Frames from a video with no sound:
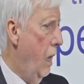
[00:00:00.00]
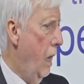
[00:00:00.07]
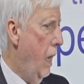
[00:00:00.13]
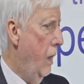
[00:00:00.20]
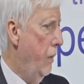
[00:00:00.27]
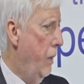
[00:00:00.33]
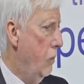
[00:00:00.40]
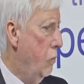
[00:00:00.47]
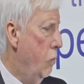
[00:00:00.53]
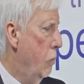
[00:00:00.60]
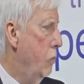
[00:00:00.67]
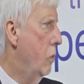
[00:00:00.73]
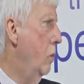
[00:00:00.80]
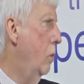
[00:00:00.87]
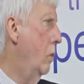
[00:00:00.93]
and that's
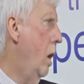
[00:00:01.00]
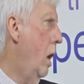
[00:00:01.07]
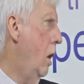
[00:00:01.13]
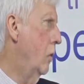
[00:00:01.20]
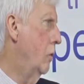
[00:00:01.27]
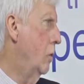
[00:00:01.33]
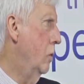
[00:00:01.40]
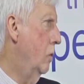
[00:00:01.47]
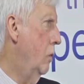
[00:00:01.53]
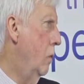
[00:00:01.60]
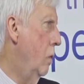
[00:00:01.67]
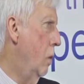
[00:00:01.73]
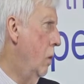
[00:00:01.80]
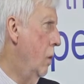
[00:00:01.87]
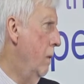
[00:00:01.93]
what's called Article
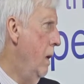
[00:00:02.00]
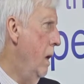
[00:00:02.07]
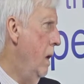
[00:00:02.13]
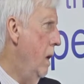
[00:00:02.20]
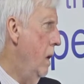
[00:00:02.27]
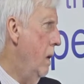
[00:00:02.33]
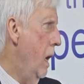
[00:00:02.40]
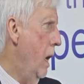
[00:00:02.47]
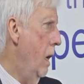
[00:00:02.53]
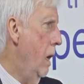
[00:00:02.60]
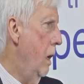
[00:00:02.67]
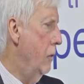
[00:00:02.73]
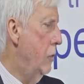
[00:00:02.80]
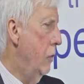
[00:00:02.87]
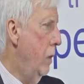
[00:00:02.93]
4.
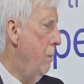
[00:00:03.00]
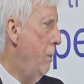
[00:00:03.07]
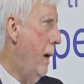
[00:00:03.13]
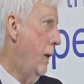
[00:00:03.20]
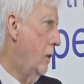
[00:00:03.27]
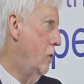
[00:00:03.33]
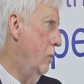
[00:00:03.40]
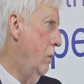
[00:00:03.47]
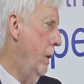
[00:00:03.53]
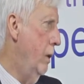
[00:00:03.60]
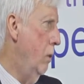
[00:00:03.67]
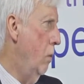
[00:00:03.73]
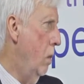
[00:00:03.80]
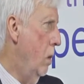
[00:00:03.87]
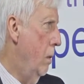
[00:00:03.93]
So you're back to where
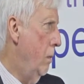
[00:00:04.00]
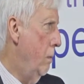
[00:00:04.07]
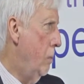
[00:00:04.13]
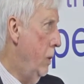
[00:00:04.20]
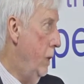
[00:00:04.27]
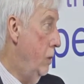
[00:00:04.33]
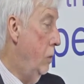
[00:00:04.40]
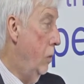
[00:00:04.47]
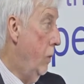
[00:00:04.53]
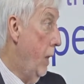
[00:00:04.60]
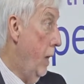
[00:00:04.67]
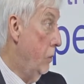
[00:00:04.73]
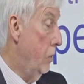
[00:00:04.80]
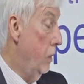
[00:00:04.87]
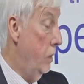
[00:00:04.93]
you were
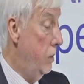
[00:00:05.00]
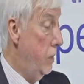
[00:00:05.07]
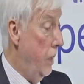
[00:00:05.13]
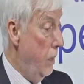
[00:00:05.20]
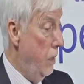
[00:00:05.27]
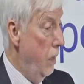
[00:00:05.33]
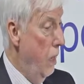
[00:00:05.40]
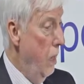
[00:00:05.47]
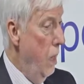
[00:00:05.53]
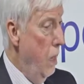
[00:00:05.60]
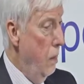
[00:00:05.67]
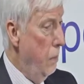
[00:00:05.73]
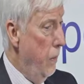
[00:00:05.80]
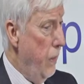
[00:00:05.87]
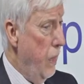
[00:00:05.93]
pre-2010,
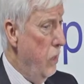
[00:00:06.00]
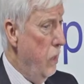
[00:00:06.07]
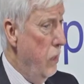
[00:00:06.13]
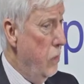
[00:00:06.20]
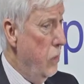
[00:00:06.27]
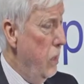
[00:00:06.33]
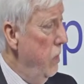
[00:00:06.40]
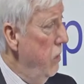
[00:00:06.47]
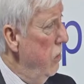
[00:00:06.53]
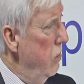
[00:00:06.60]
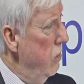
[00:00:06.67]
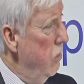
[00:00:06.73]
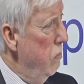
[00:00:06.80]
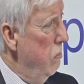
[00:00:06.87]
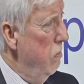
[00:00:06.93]
but that, as I say,
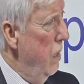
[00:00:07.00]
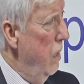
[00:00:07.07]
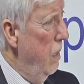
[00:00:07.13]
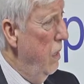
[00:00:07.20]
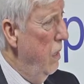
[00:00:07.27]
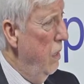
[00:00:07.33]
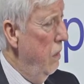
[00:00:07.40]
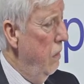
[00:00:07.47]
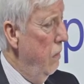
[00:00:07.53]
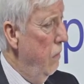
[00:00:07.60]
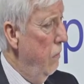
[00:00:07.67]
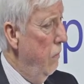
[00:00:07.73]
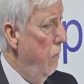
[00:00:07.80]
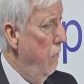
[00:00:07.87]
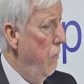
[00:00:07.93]
is a
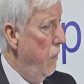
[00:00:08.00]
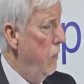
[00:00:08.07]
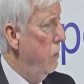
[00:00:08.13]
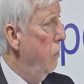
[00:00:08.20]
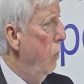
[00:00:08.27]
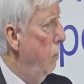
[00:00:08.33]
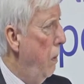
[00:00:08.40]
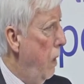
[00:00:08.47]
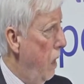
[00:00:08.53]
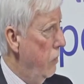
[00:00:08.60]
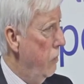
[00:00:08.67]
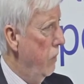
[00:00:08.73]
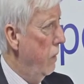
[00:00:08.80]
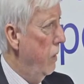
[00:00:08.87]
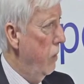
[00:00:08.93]
very small
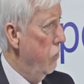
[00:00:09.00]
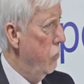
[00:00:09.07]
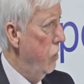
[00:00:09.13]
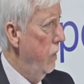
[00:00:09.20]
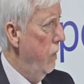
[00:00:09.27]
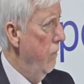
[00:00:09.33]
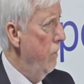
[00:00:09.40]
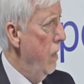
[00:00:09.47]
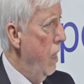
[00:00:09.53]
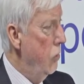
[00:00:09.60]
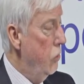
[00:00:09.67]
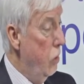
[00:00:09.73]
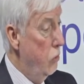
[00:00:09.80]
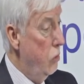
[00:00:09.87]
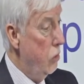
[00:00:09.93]
part of the country.
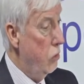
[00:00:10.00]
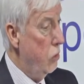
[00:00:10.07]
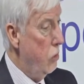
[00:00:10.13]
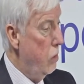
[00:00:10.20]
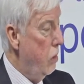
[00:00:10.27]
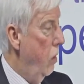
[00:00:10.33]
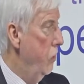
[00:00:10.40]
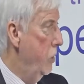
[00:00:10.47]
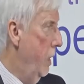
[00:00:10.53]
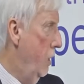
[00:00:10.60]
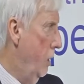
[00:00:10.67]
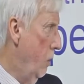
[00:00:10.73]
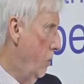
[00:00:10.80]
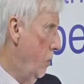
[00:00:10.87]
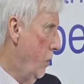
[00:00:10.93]
So just contact
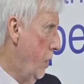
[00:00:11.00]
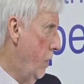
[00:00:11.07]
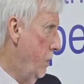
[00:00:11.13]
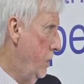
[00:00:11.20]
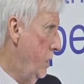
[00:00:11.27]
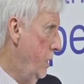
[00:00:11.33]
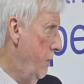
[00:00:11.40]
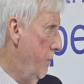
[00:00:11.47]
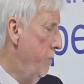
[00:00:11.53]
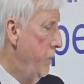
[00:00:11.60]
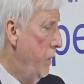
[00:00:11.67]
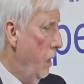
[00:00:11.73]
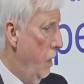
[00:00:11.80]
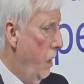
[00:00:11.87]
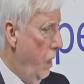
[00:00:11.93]
your local authority,
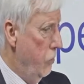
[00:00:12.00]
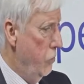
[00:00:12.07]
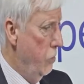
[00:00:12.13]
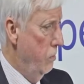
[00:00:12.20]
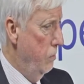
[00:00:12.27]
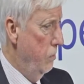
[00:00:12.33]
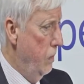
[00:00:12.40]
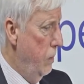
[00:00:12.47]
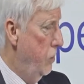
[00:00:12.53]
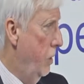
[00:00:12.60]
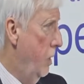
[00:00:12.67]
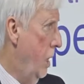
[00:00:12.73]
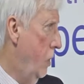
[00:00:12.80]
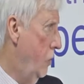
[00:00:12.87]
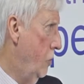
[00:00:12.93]
ask them, is there
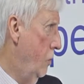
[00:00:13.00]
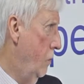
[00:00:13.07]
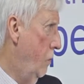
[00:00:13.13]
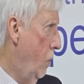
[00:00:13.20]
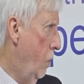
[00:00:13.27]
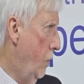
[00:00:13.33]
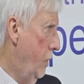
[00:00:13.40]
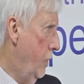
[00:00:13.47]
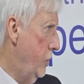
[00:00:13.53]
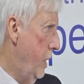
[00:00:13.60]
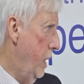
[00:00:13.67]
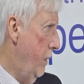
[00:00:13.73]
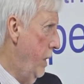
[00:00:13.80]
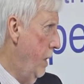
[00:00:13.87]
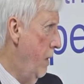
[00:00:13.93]
an Article 4 in this
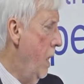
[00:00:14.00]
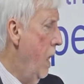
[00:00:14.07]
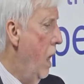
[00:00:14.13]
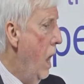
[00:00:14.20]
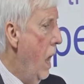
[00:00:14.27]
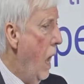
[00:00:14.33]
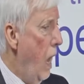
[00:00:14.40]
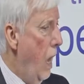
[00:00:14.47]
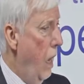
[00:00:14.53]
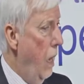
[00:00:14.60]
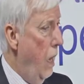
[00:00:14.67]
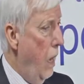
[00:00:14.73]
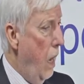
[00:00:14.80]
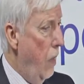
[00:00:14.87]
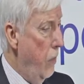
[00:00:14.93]
area?
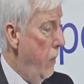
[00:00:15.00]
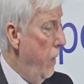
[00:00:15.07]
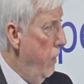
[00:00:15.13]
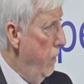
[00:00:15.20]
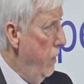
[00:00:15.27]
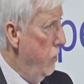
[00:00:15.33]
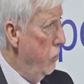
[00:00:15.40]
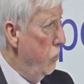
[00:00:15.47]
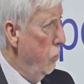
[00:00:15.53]
Other areas